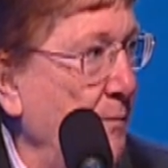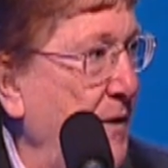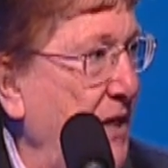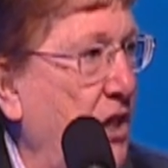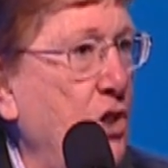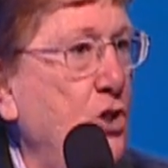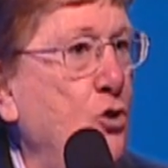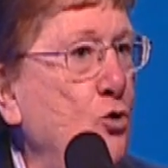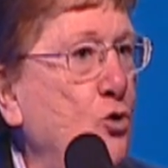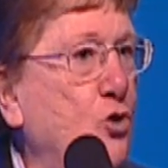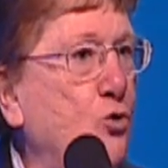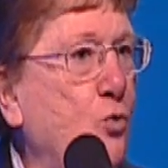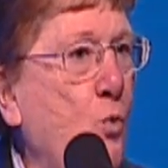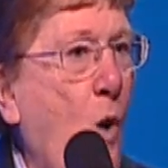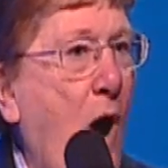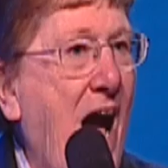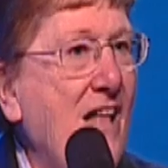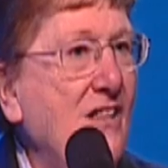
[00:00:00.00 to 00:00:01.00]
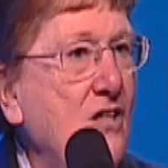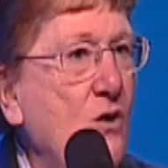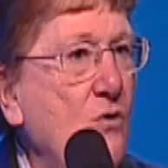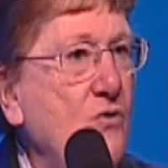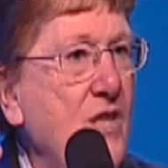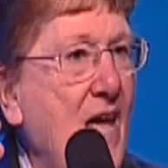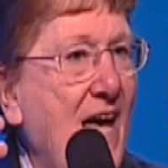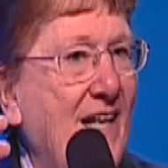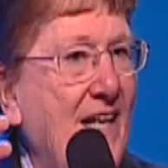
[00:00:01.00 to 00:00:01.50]
Because you
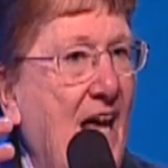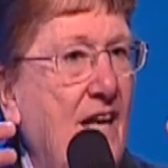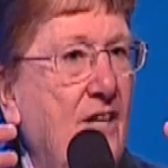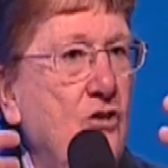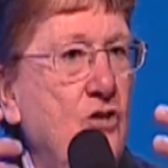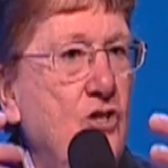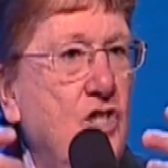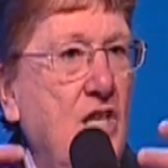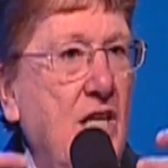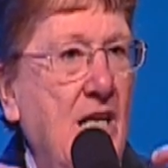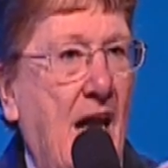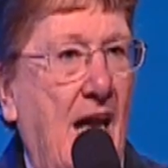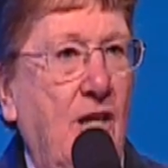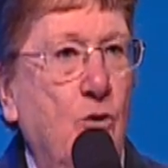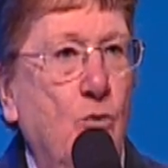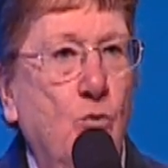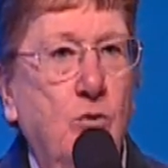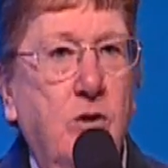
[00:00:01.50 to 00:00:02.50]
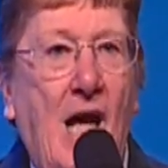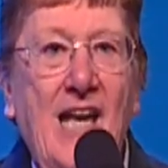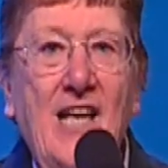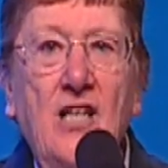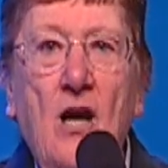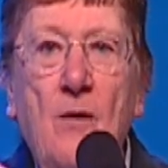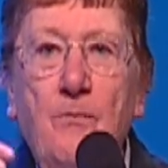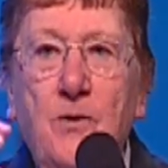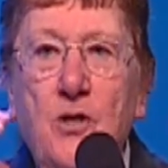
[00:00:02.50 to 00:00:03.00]
swallow that energy and you
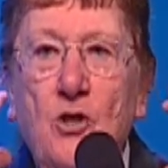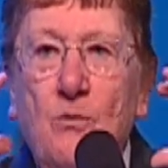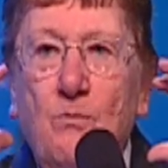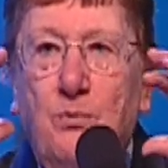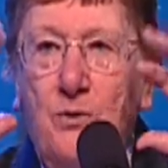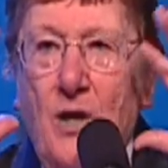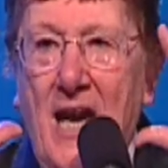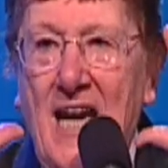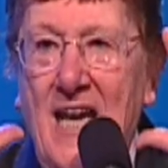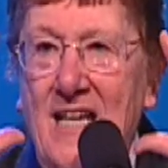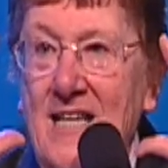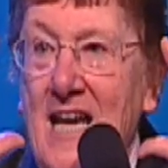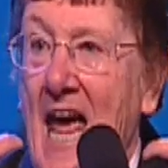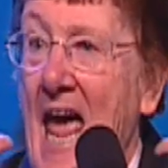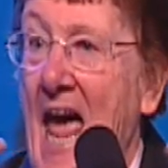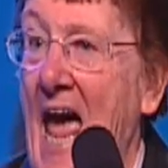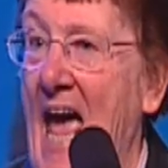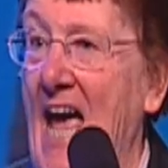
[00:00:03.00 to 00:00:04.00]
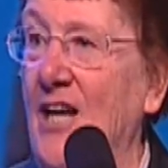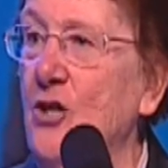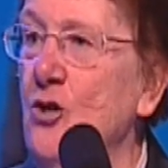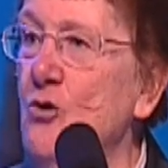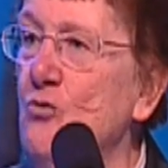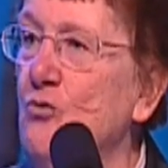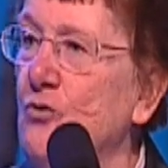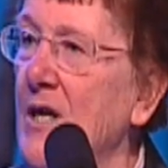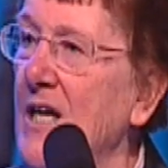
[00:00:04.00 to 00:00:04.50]
light up your brain and
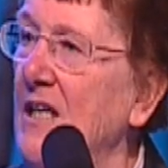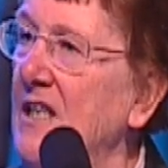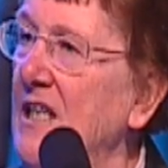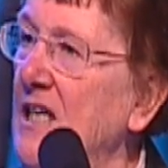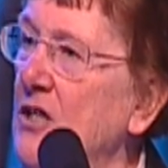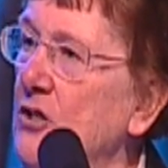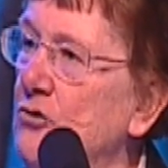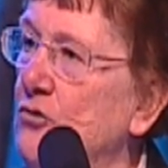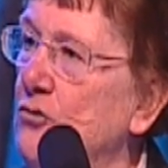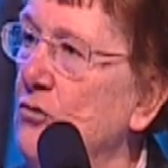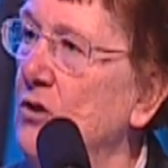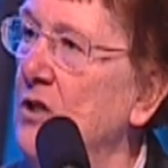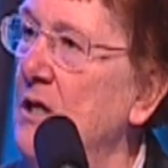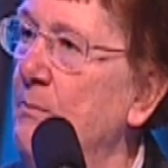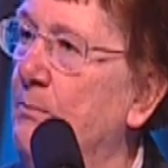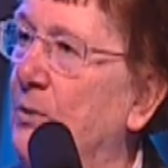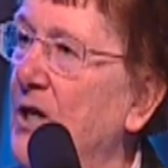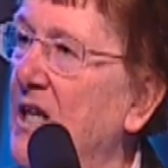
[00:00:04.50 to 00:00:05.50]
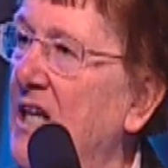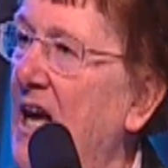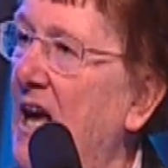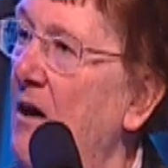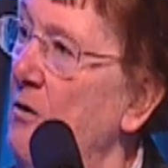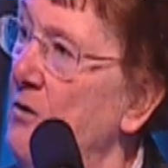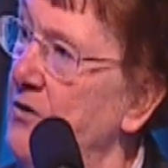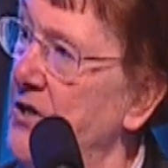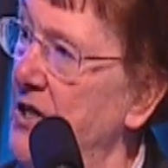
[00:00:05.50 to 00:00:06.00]
you really and truly bring
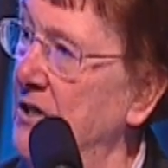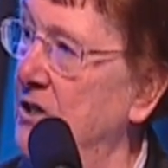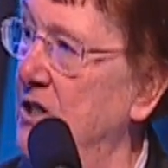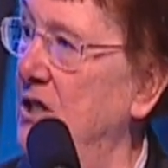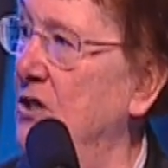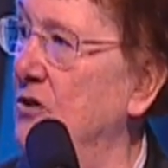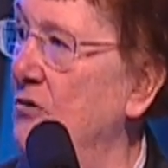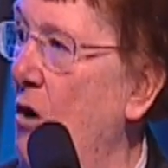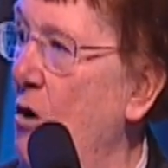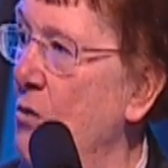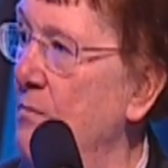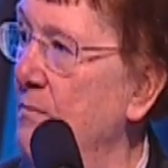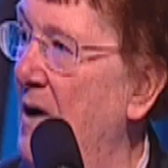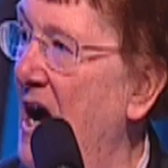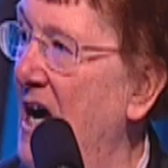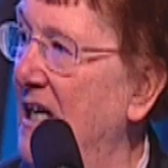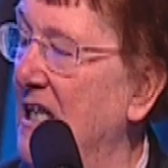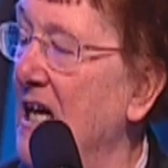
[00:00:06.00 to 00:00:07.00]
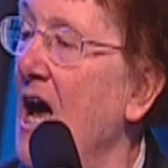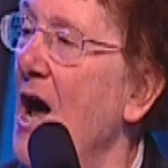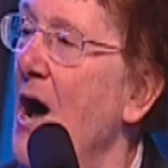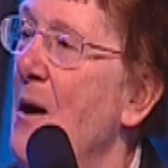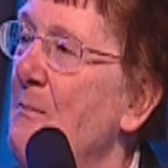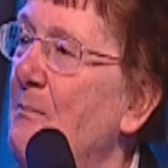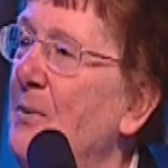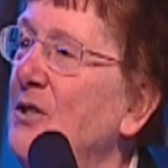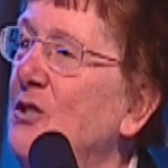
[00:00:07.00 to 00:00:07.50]
health into your own body,
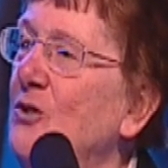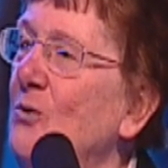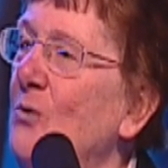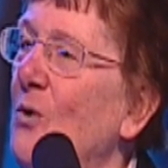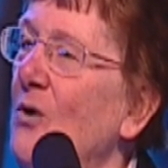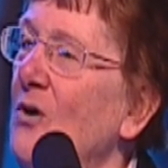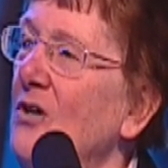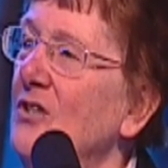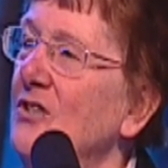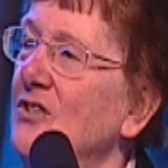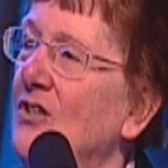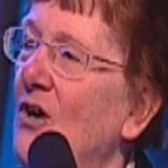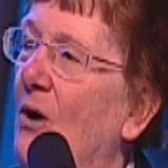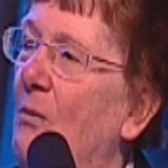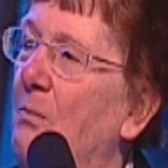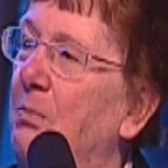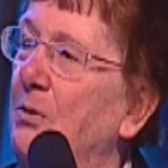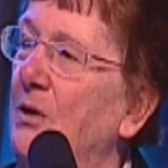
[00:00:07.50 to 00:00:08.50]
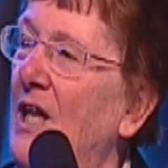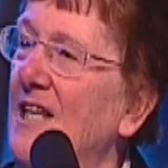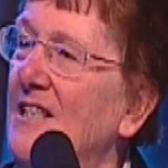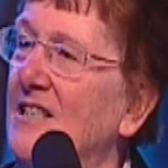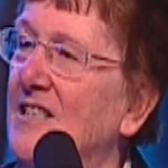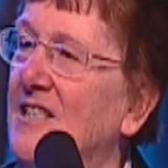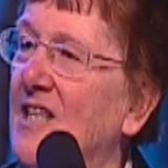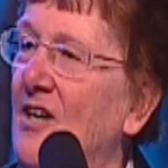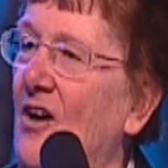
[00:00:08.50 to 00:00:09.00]
but you also
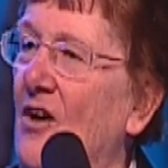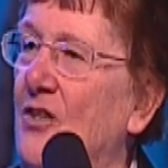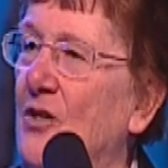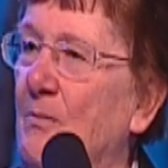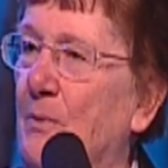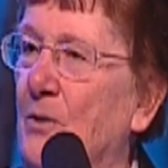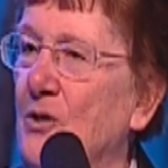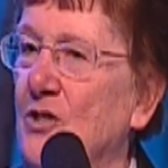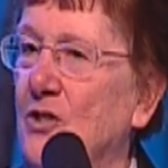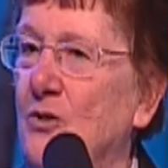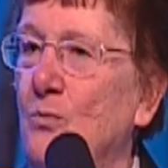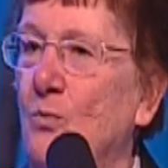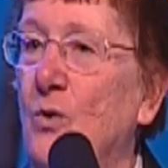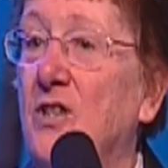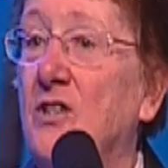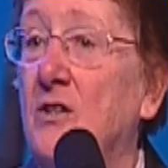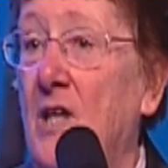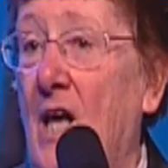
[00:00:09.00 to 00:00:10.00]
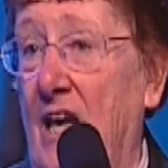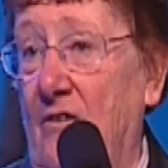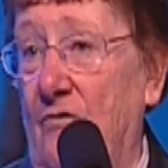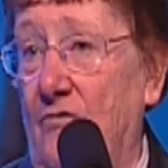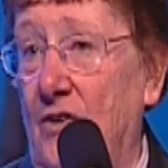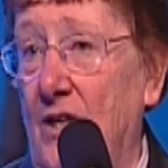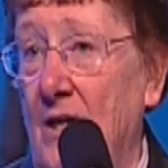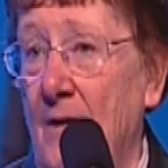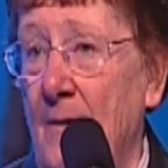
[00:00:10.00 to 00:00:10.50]
bless the other person with
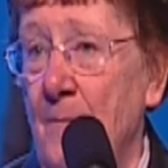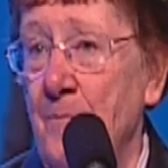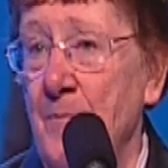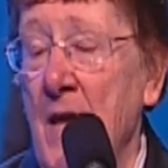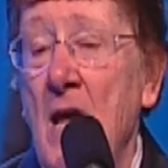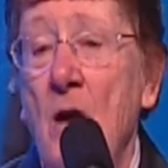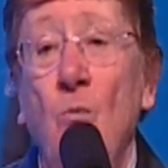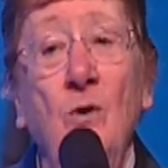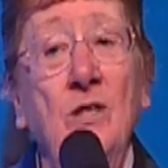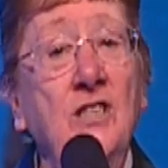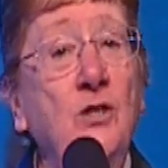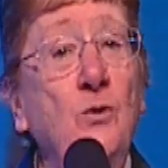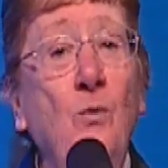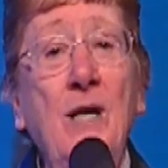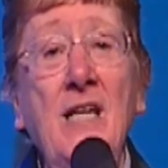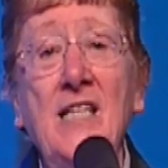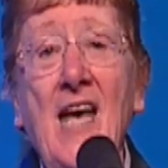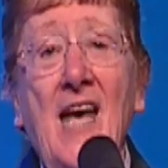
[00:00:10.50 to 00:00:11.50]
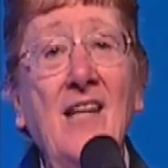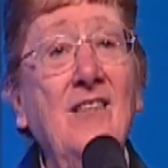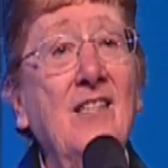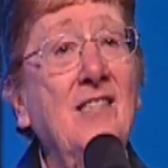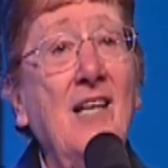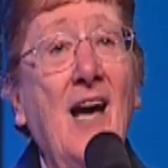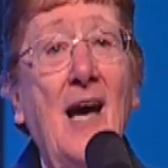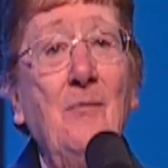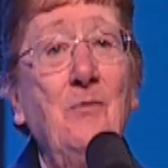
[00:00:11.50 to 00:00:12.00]
life. When we take
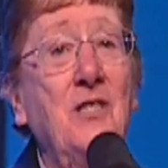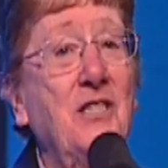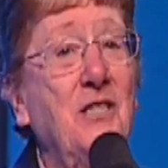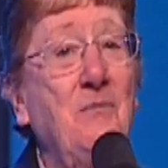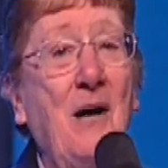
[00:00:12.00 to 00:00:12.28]
the time to